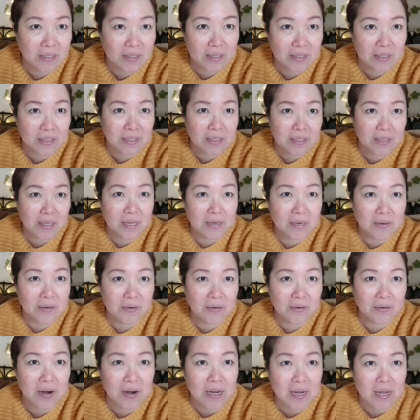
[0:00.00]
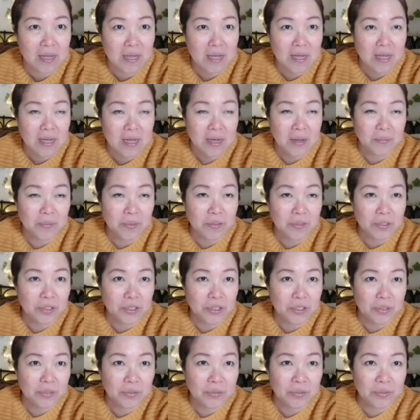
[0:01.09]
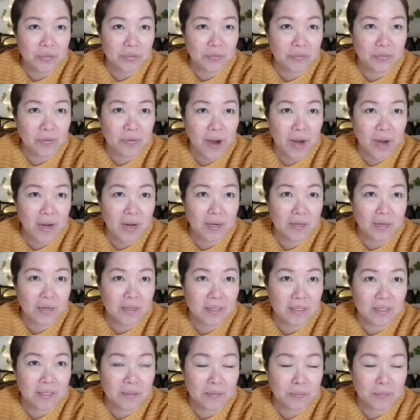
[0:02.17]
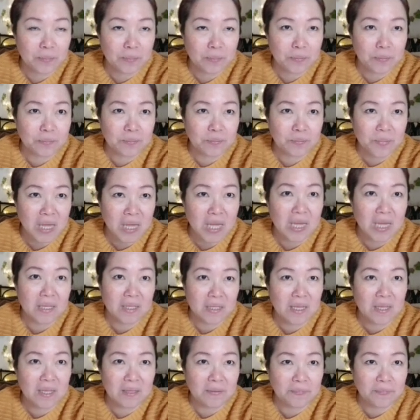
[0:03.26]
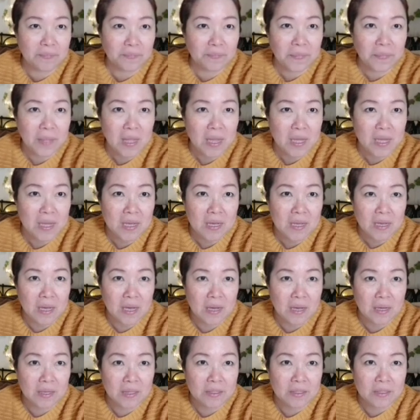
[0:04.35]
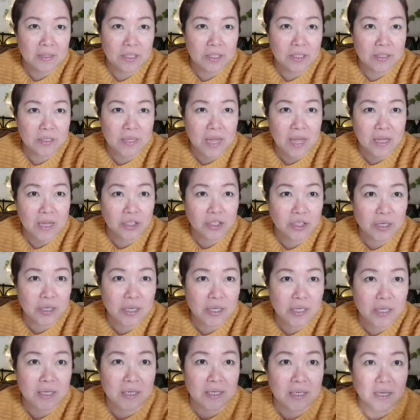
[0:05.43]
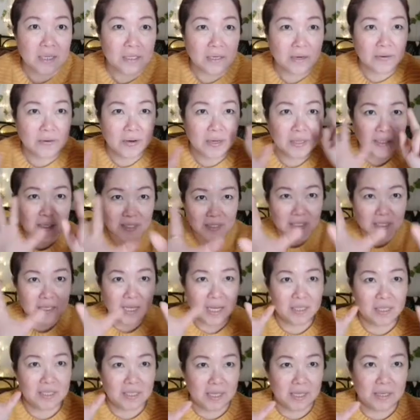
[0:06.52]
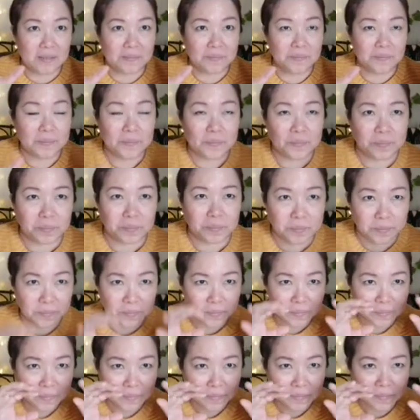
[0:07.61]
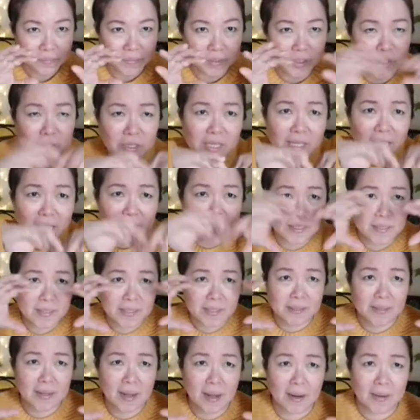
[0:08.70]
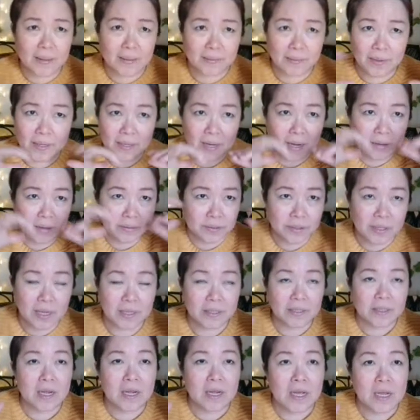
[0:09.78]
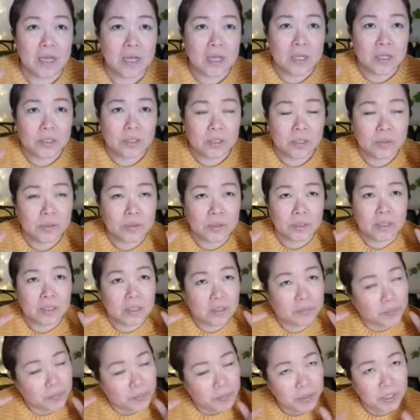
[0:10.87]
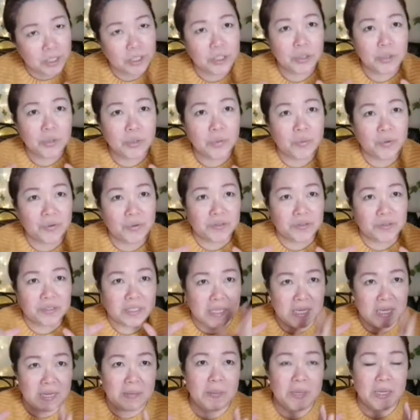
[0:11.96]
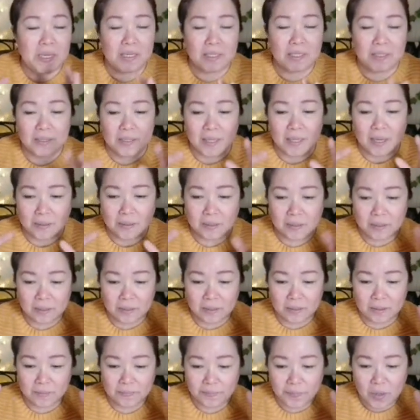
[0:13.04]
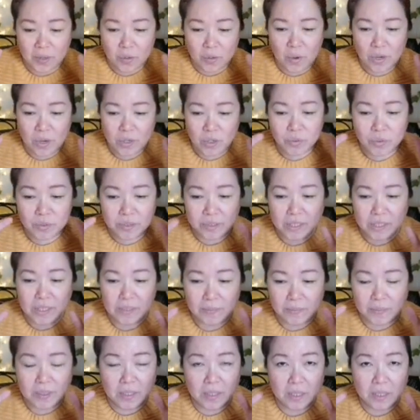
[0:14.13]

this again, all right? I'm going to show you what this cake tin. It is actually, all right, this cake tin, you see there's a design right outside. So the issue with steaming is that when you steam